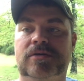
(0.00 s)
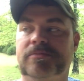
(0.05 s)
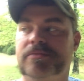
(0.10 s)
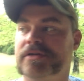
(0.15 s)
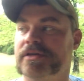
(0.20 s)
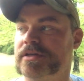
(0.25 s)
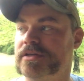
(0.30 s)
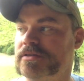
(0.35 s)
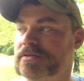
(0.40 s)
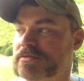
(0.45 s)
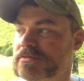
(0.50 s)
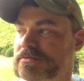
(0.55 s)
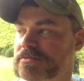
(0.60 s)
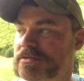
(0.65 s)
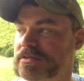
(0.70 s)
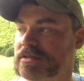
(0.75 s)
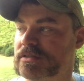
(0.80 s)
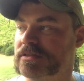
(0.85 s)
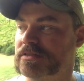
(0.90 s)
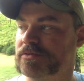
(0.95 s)
coming in.
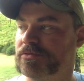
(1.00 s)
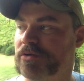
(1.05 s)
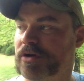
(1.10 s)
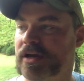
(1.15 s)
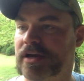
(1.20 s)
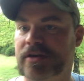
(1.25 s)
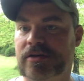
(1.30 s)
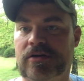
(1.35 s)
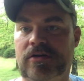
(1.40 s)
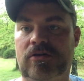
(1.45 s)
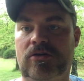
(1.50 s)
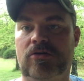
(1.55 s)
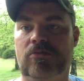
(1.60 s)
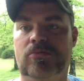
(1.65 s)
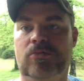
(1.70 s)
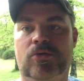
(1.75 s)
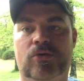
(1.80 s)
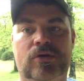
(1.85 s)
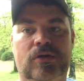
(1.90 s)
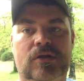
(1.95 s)
It rained all
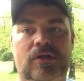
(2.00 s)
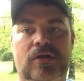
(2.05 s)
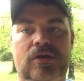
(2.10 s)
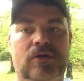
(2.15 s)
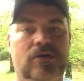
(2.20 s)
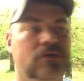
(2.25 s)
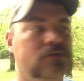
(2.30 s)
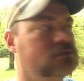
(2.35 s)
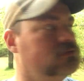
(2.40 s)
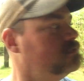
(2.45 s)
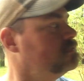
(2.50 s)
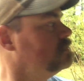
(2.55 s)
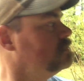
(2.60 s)
morning long.